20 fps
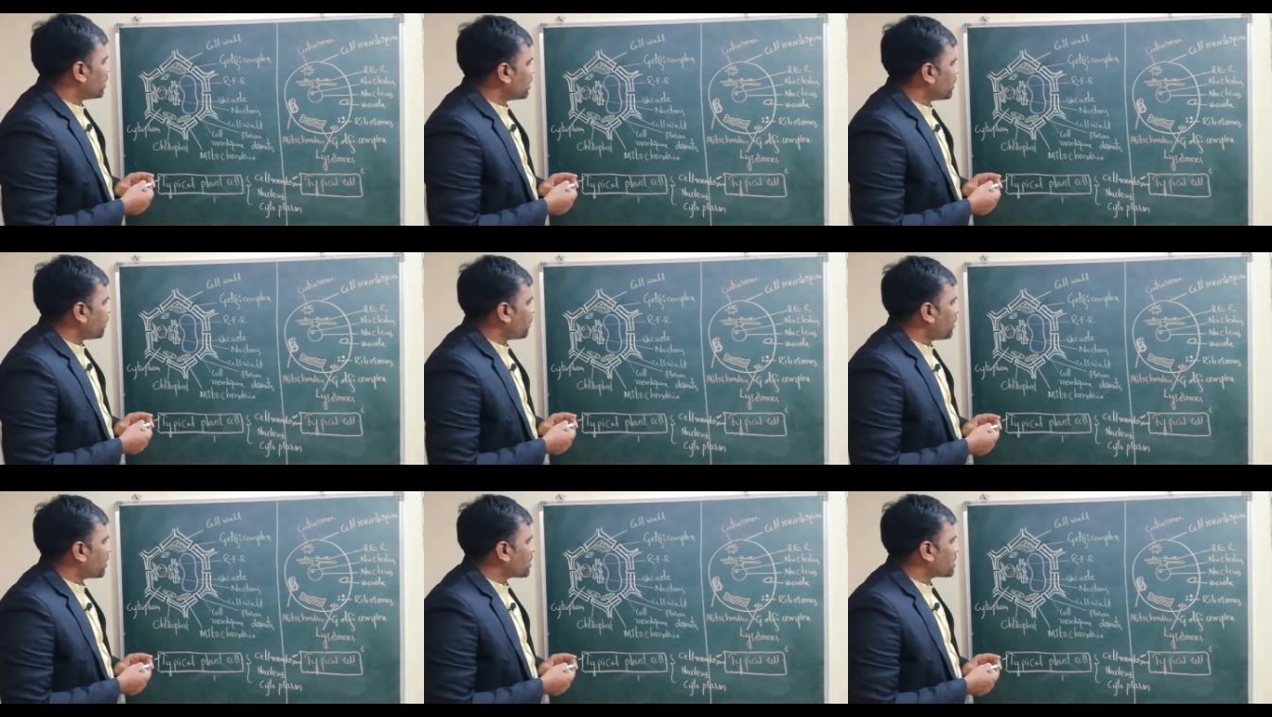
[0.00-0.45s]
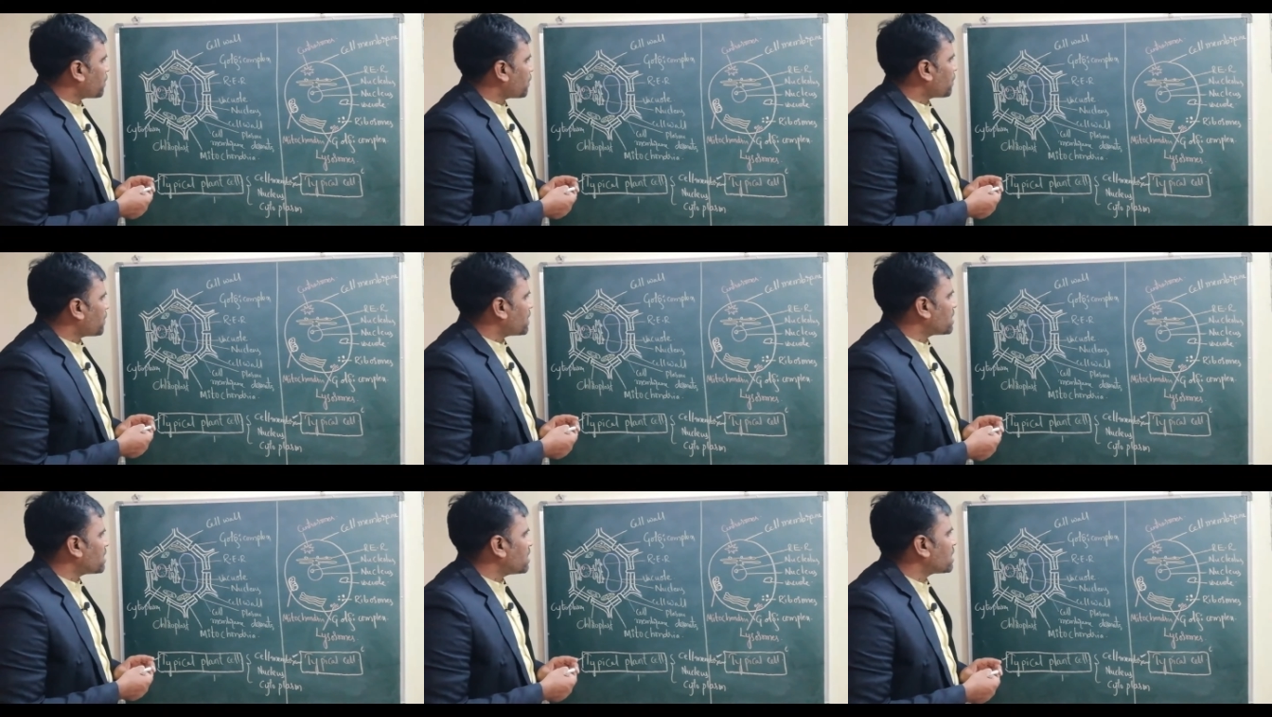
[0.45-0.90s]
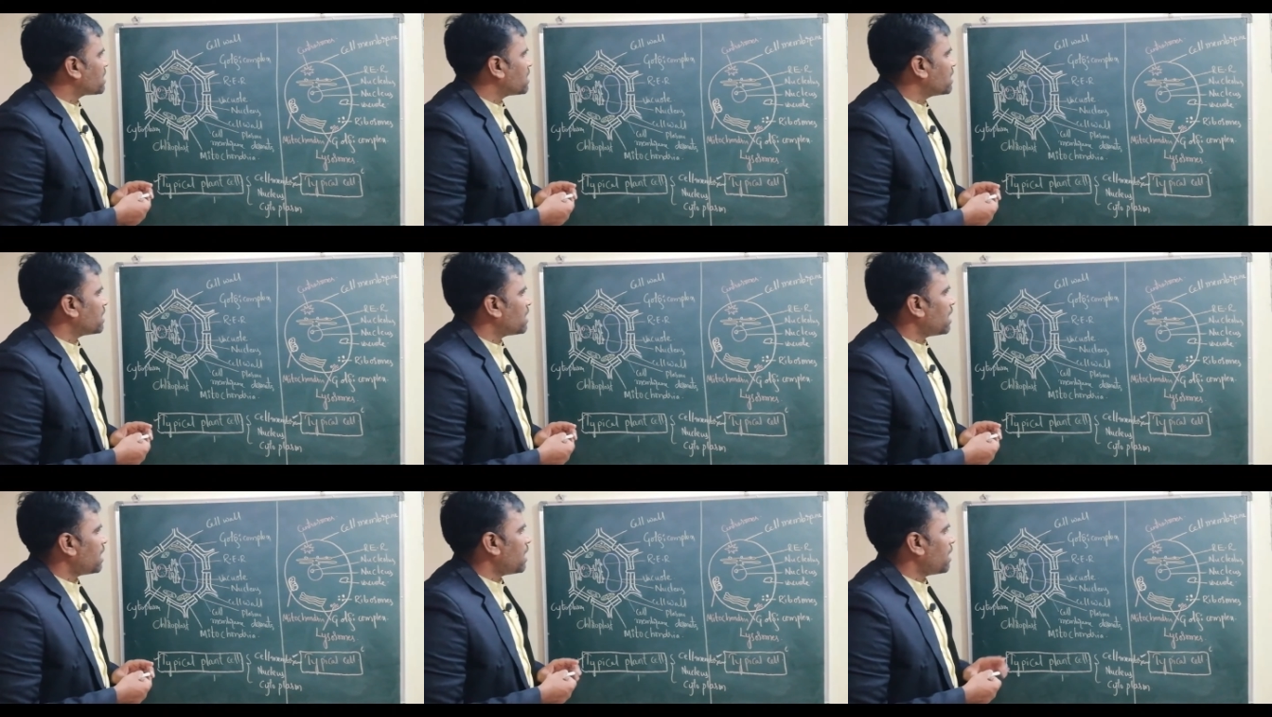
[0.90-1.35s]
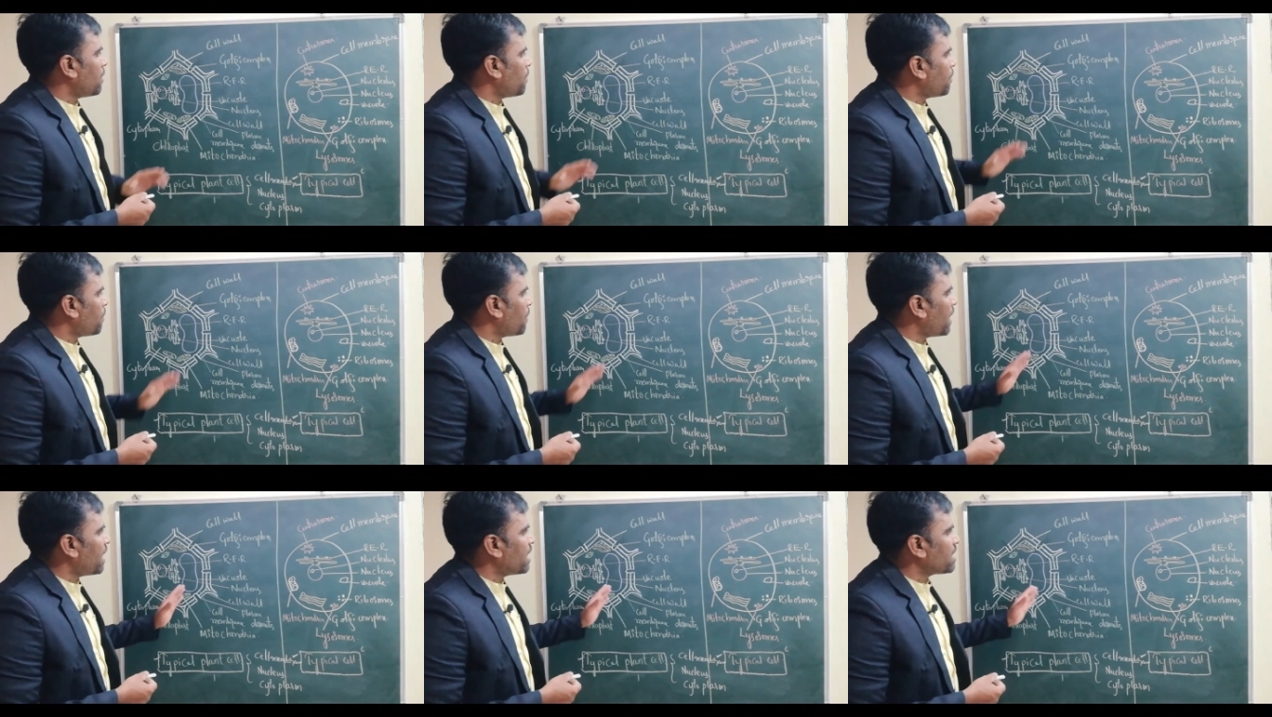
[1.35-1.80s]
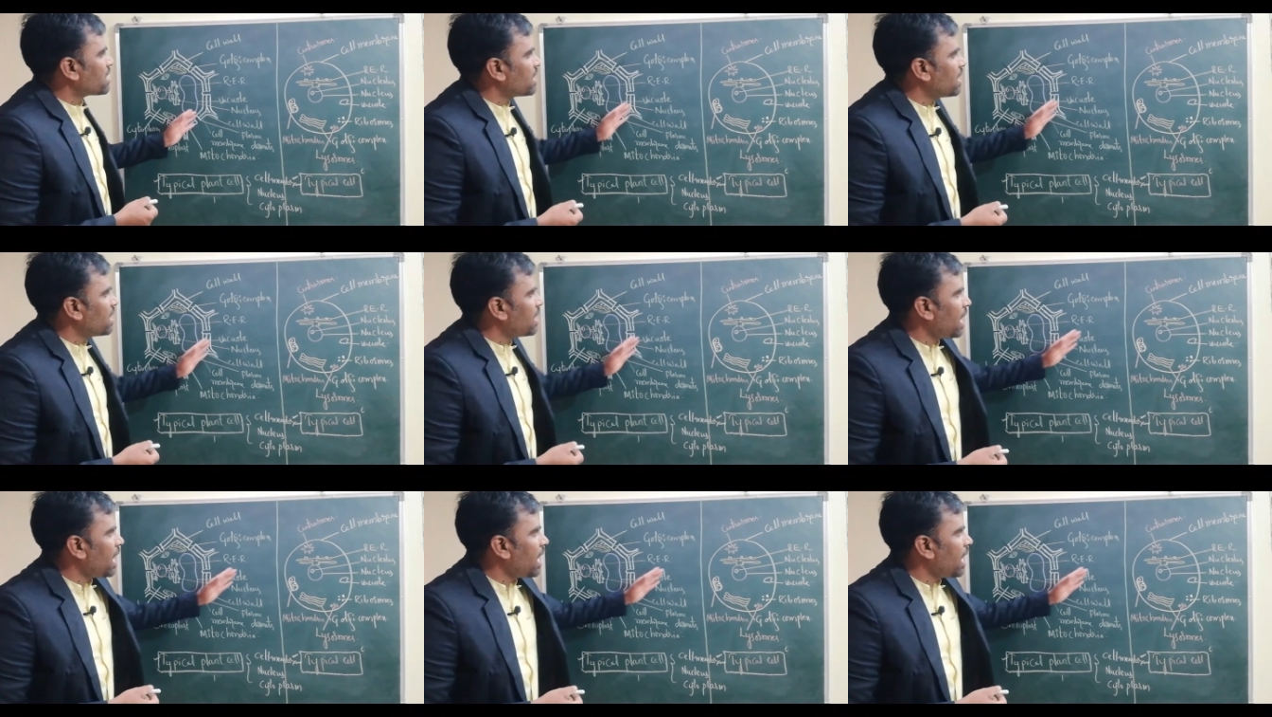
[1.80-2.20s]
are the parts are present in the plant cell